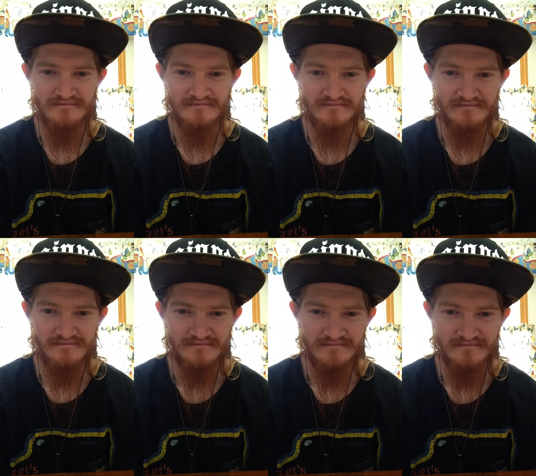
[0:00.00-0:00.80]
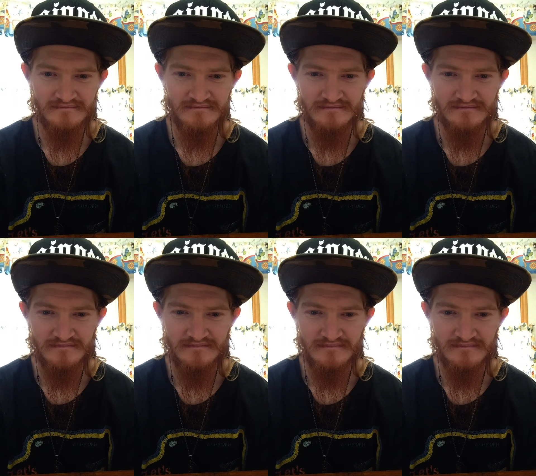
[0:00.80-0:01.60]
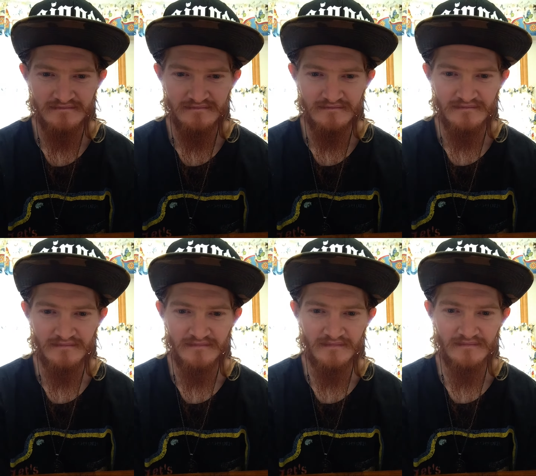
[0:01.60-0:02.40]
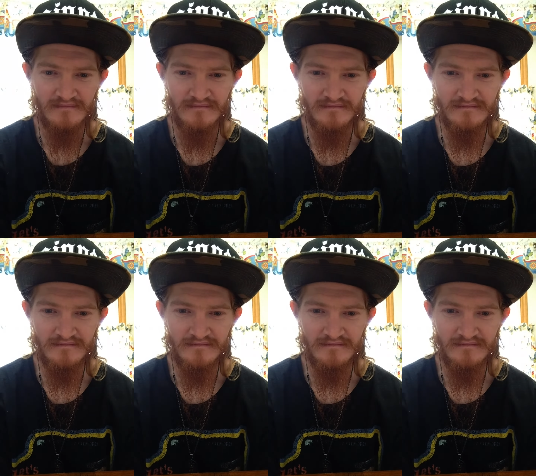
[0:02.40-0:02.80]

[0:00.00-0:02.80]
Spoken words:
[no speech]